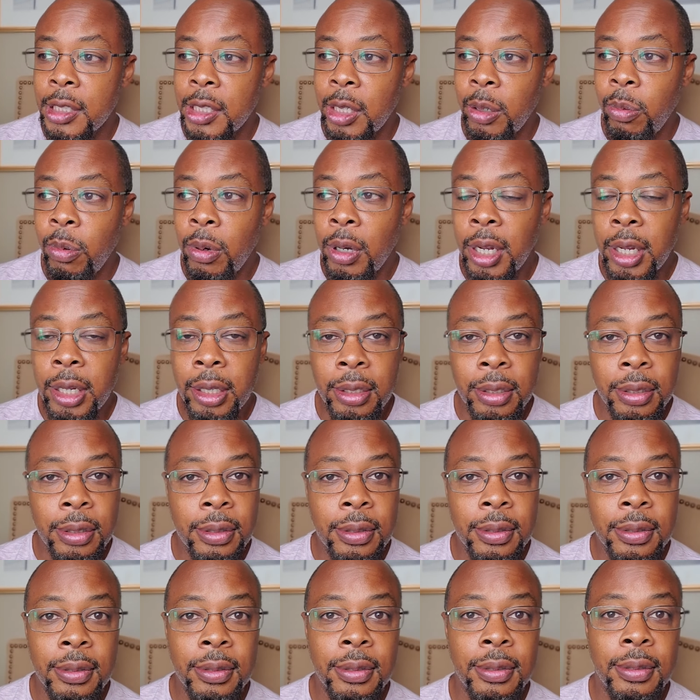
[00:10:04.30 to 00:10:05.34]
One,
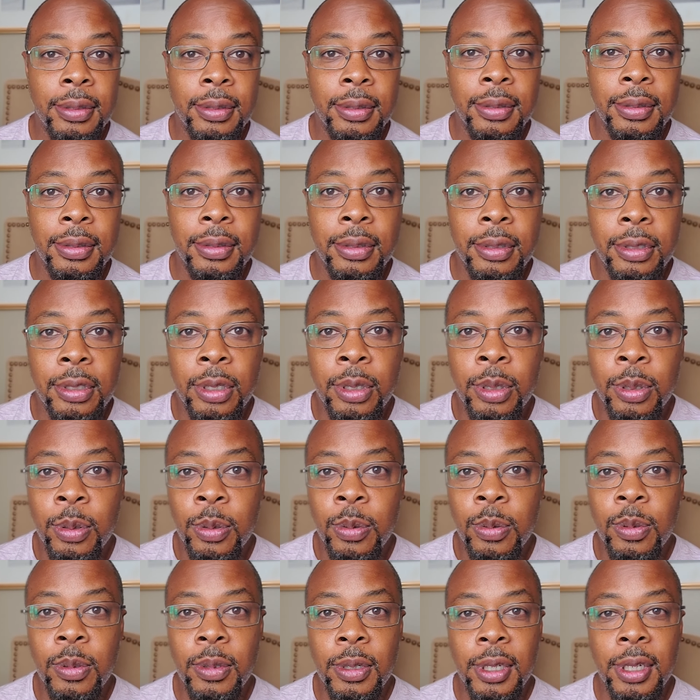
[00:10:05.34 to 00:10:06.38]
two,
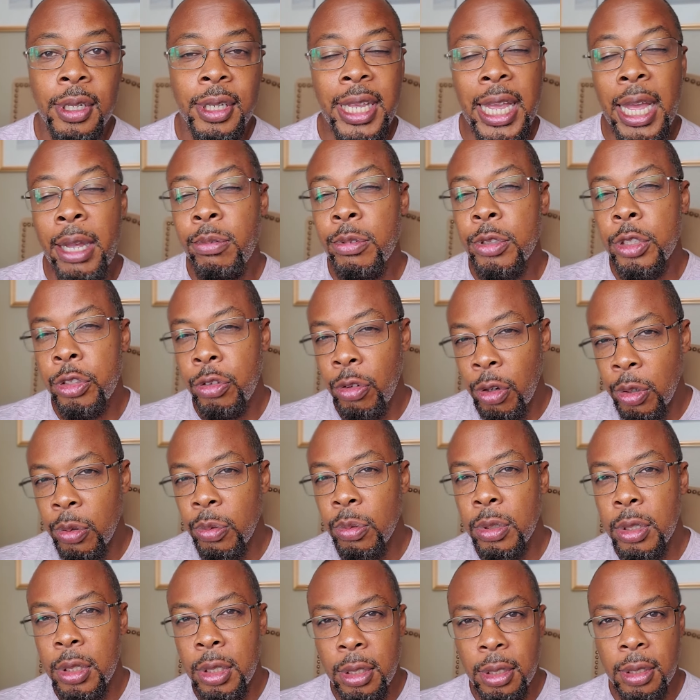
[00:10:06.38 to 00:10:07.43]
counting
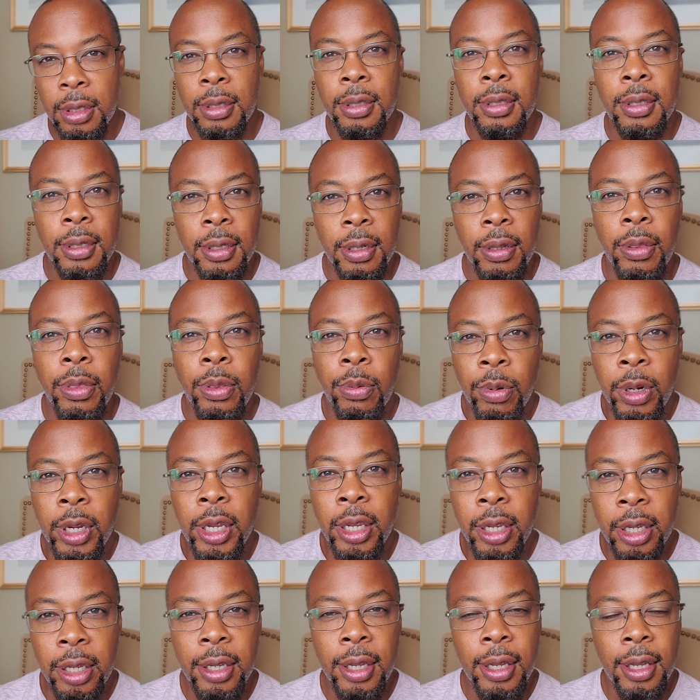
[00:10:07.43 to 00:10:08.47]
strokes.
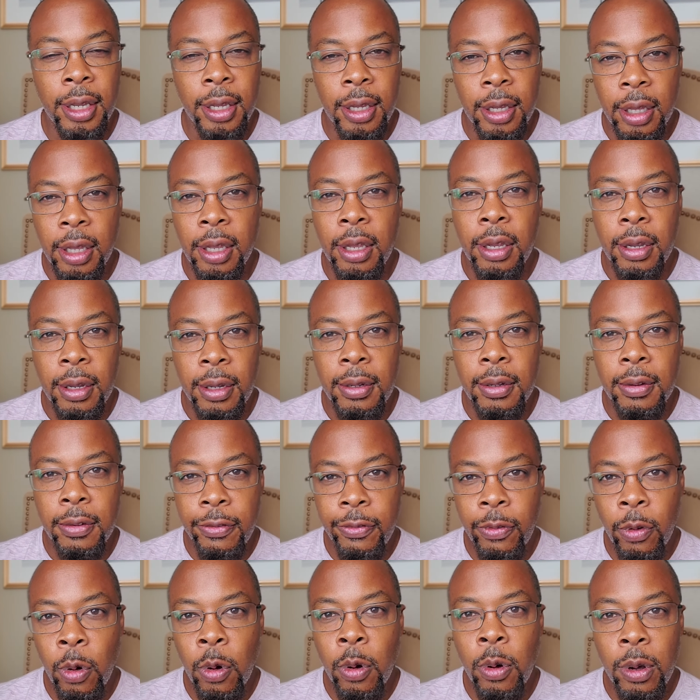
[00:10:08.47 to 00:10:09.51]
Three,
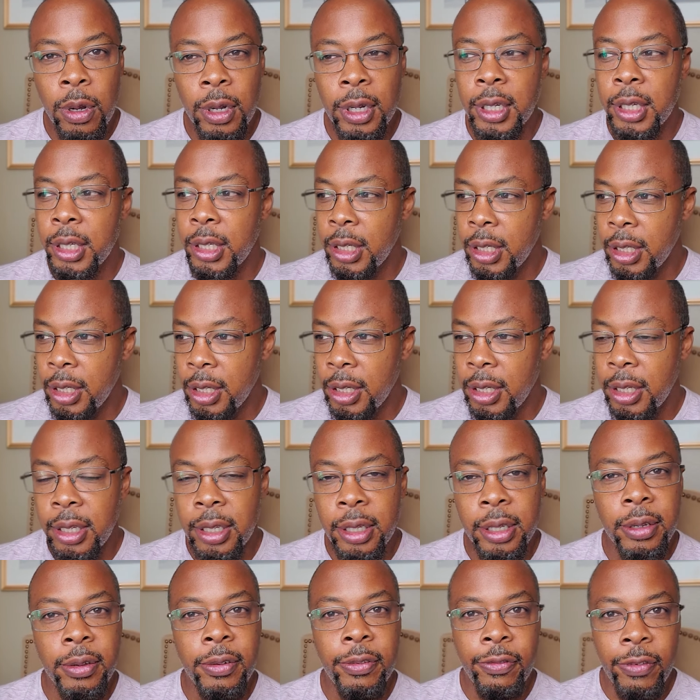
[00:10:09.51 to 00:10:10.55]
four,
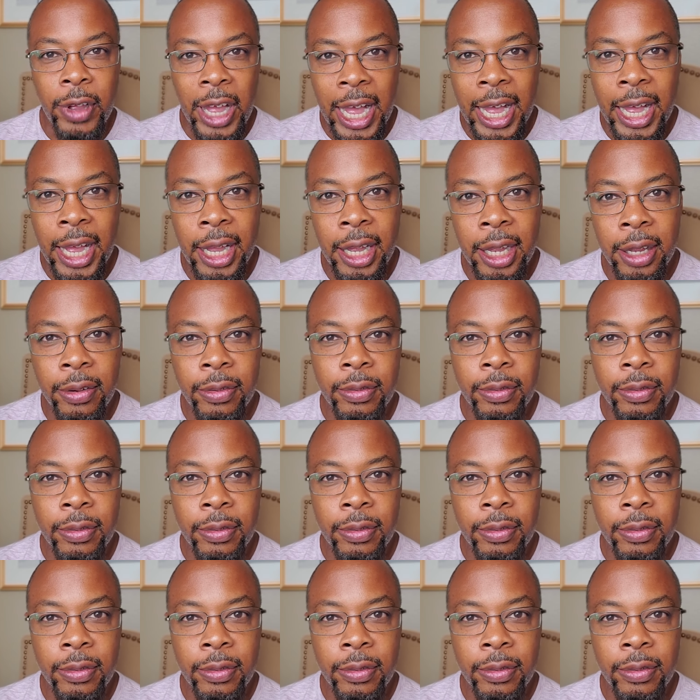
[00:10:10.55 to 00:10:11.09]
five.